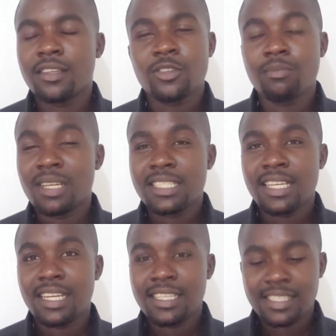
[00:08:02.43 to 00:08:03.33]
So
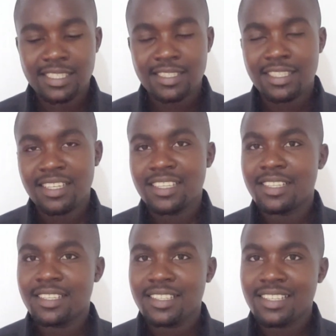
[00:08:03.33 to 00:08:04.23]
basically,
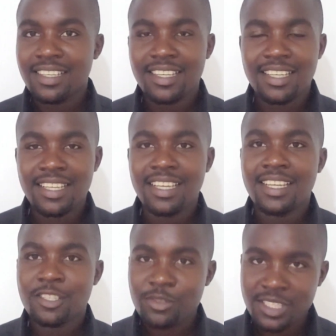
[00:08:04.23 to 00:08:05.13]

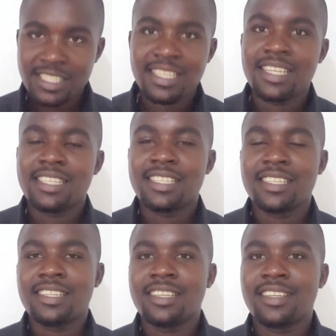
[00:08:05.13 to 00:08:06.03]
it's not jealousy,